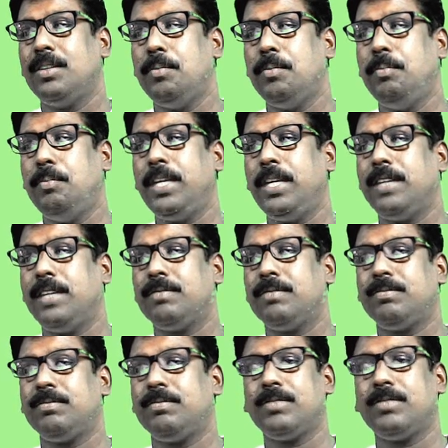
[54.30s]
b.
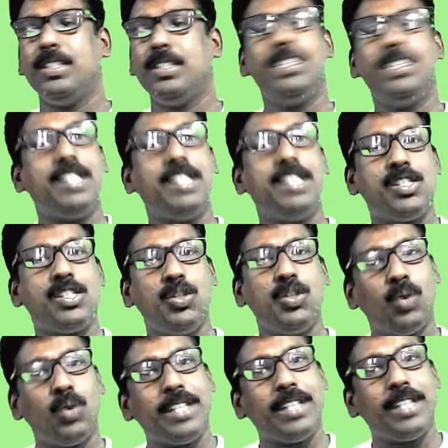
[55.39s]
This is
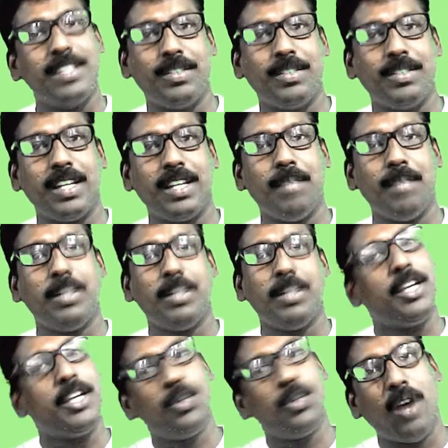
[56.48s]
Euclid's division lemma
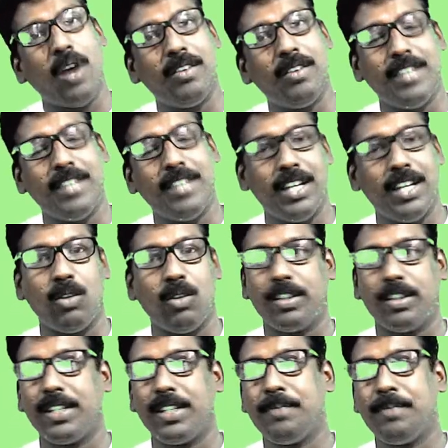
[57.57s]
that you have learned
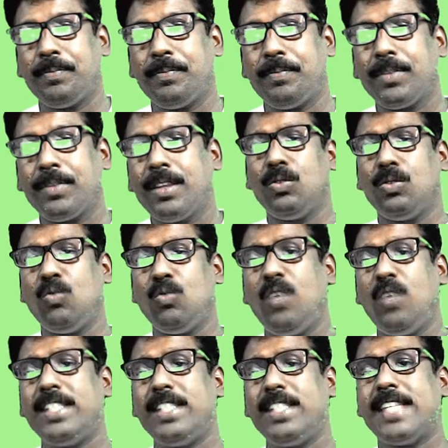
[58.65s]
already.
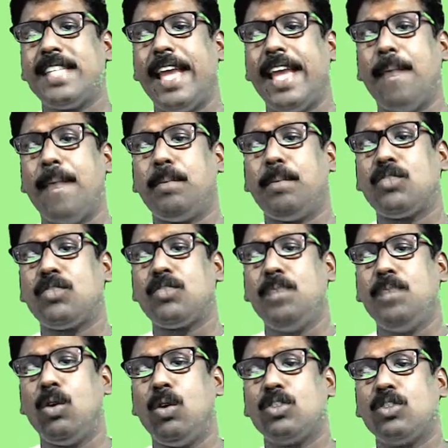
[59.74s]
What is a plus b
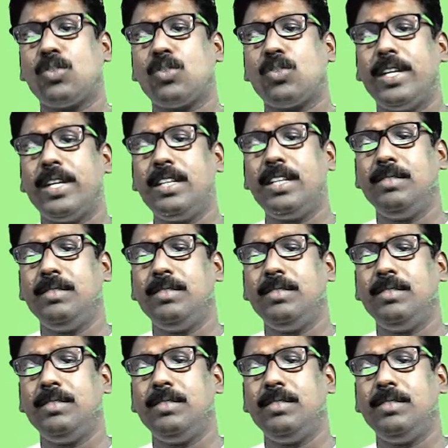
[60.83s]
whole square?